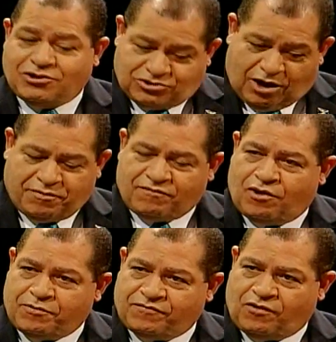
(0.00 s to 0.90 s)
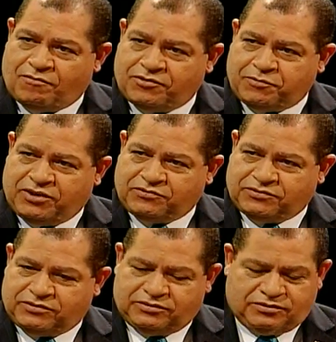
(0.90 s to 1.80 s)
on top of our performance
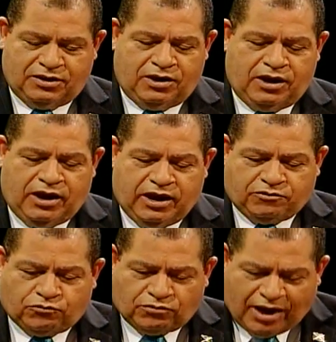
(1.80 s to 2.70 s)
matrices. It's